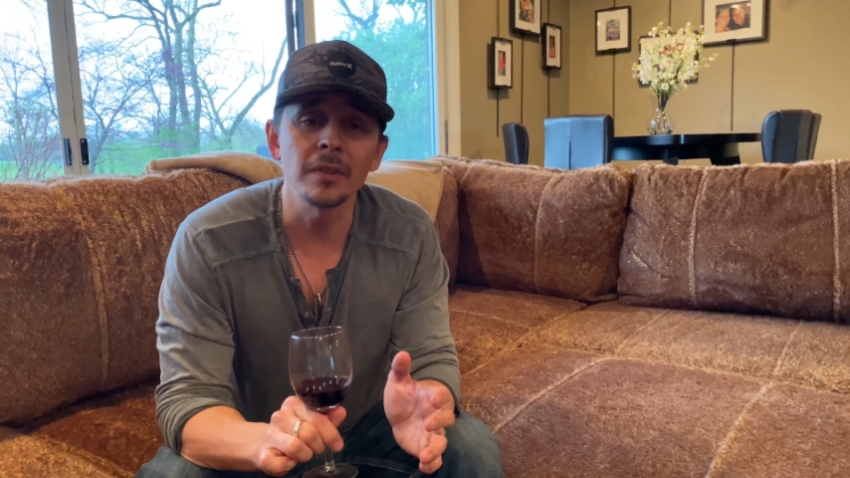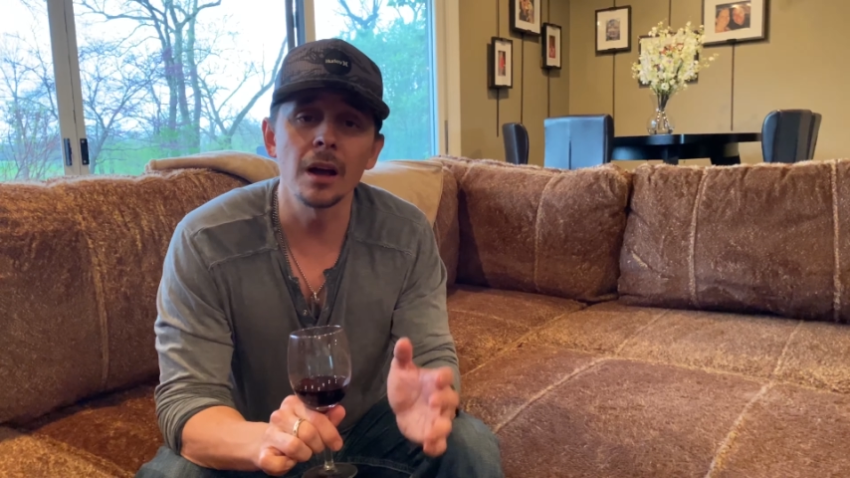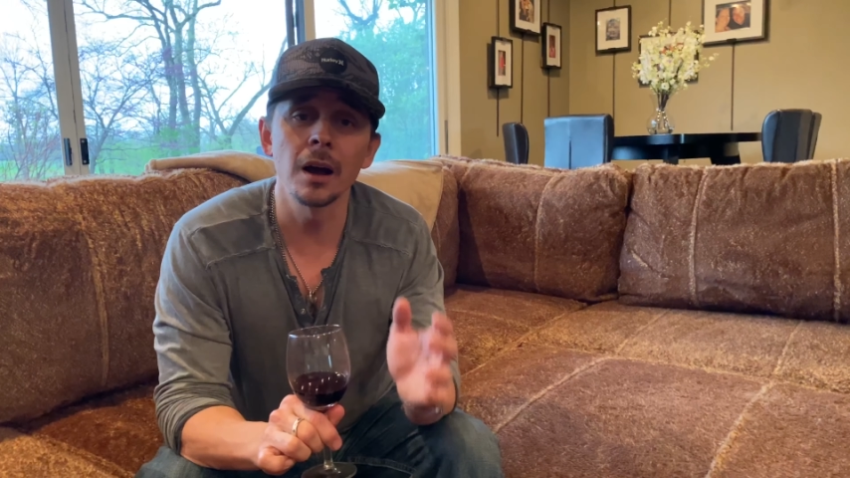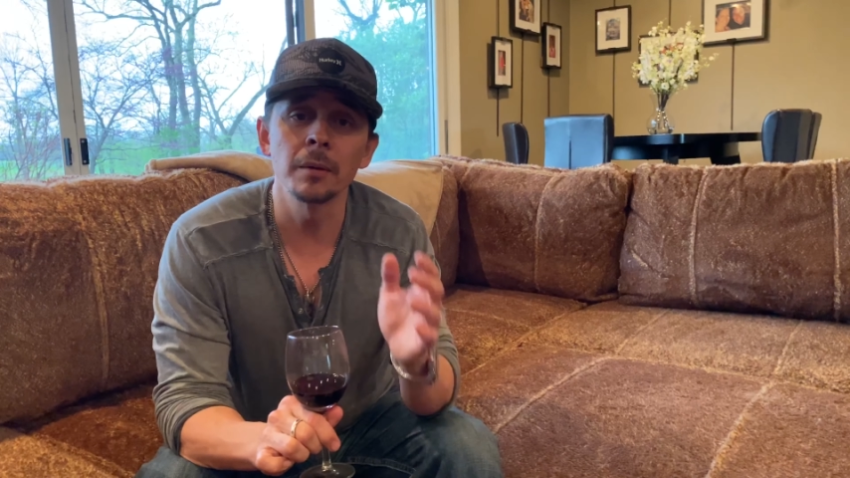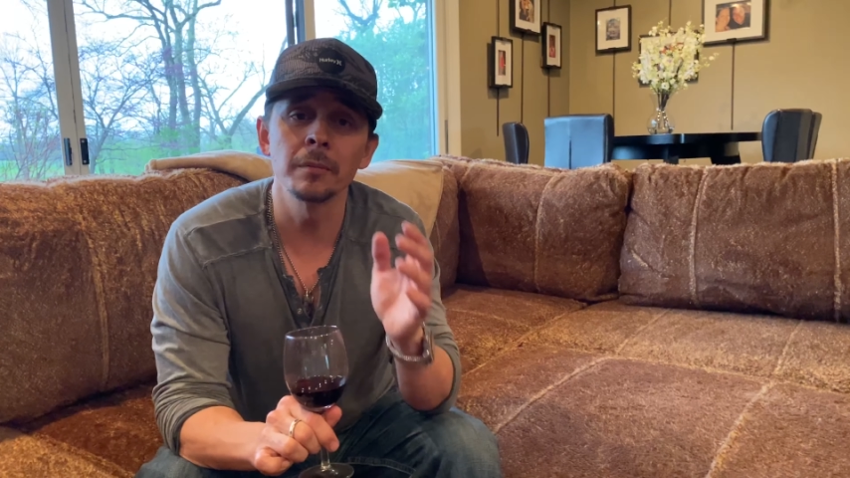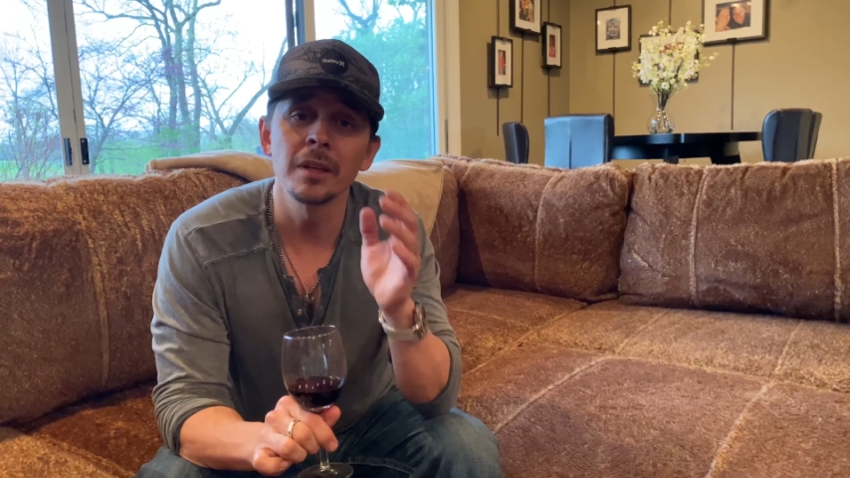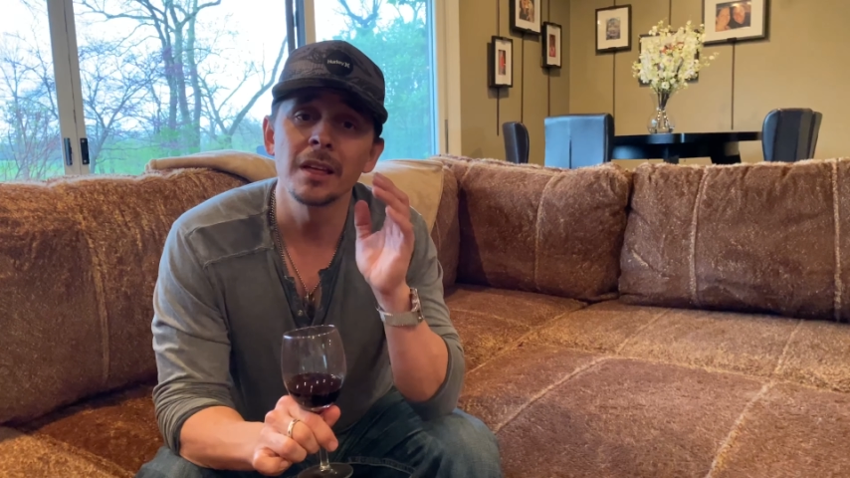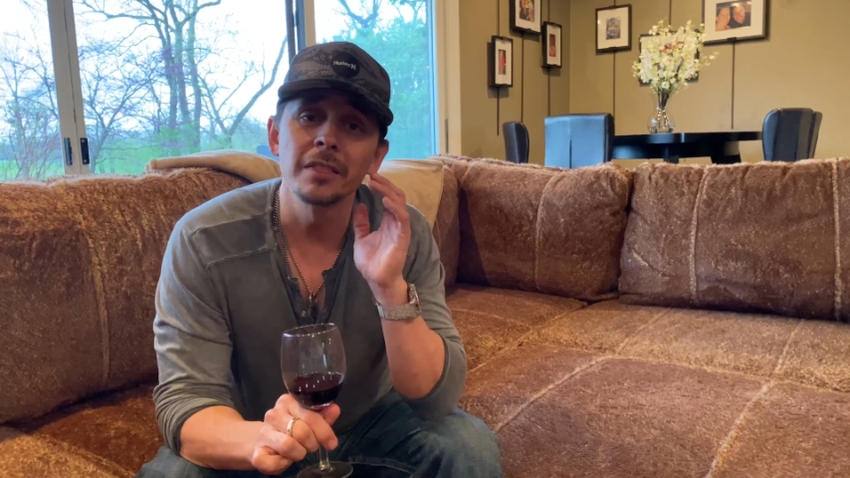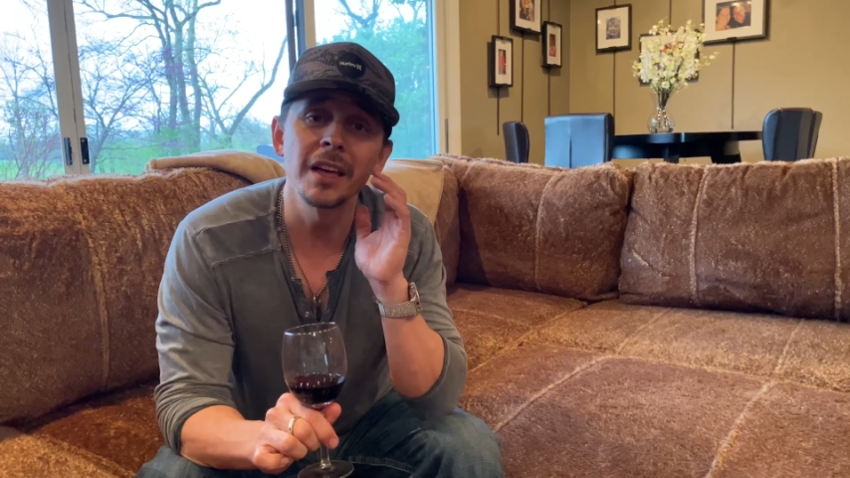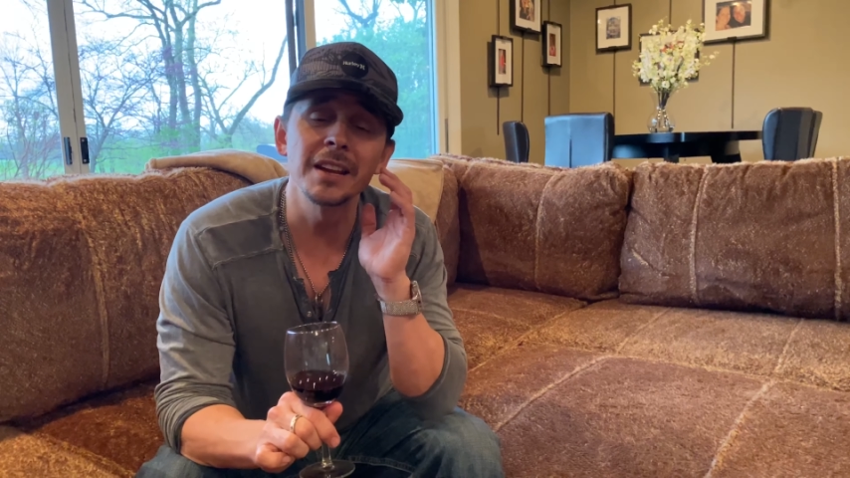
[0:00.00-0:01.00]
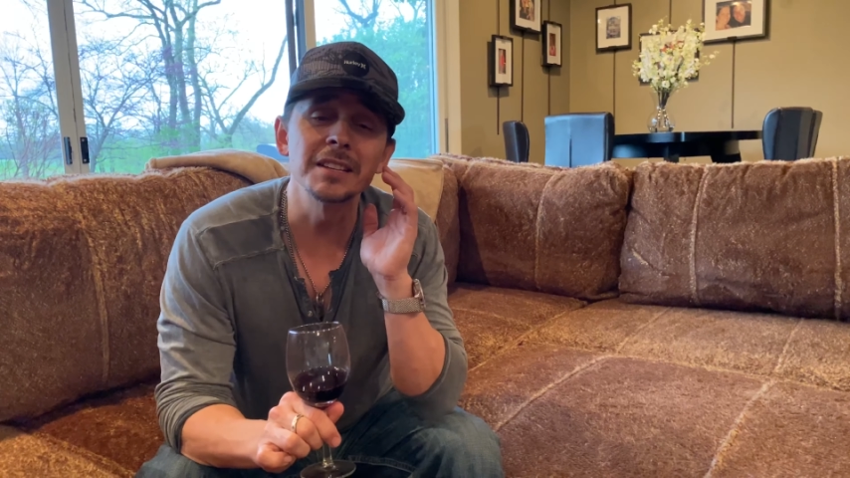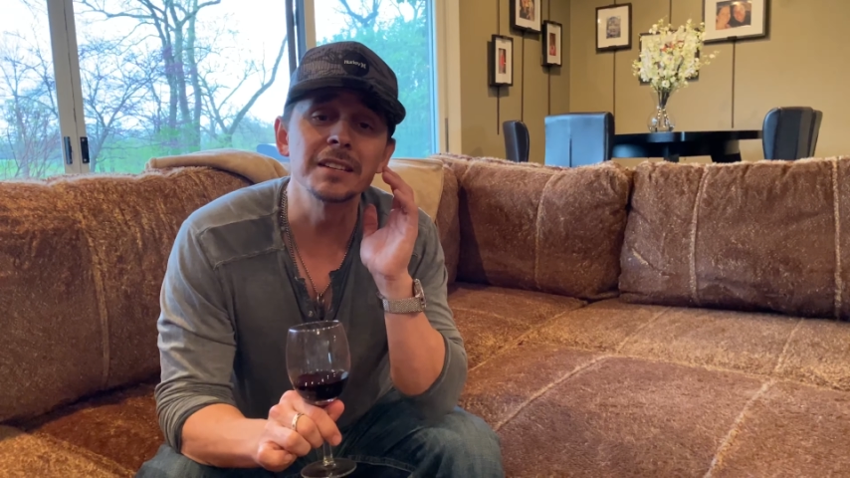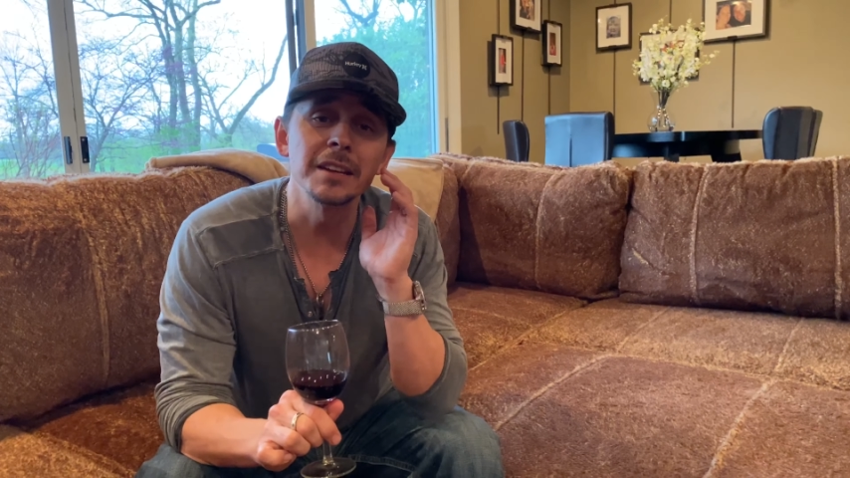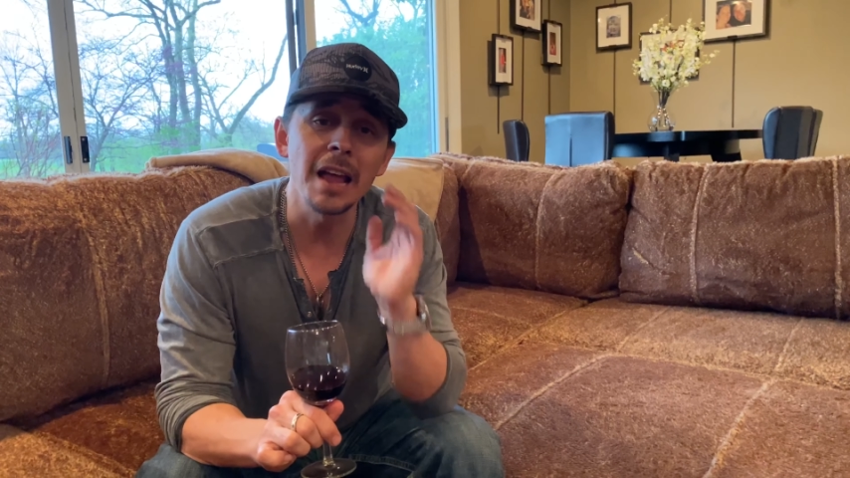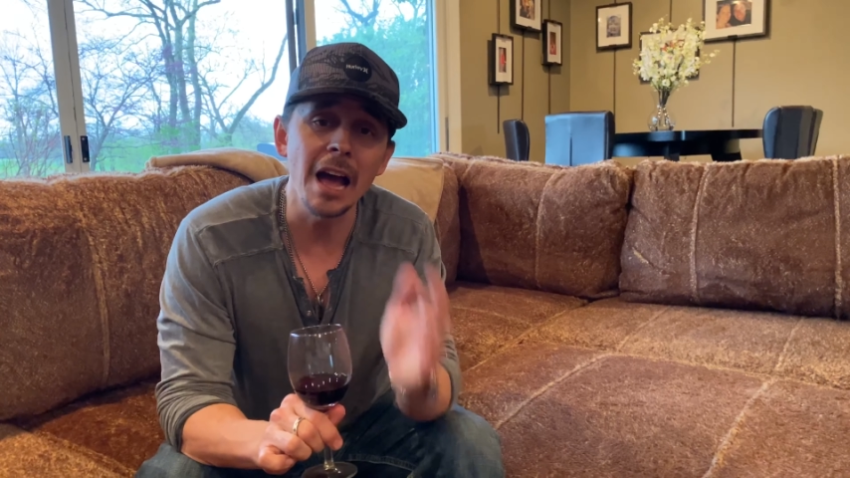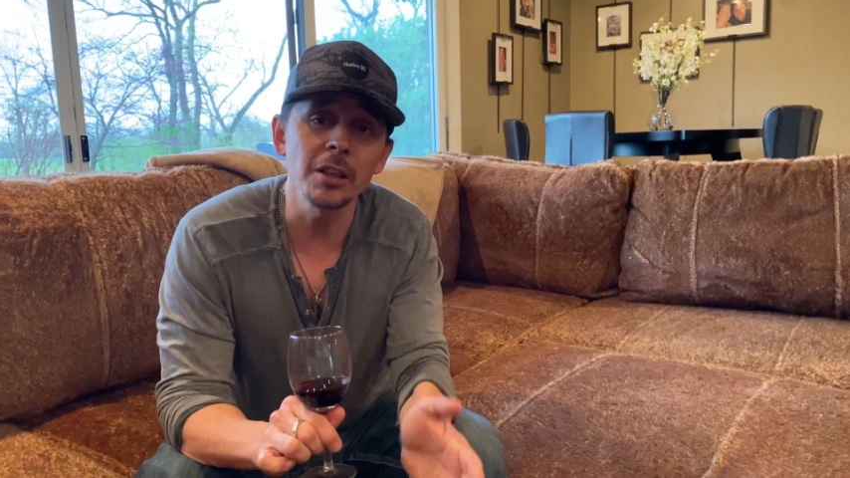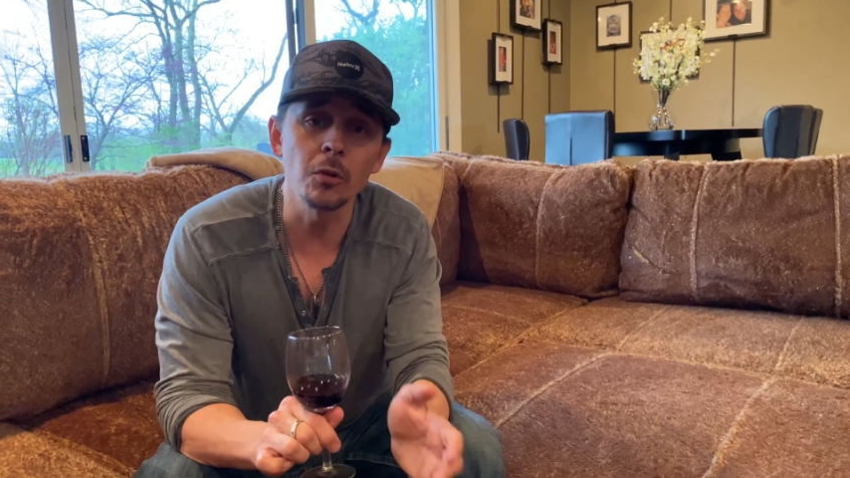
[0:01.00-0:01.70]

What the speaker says: that is not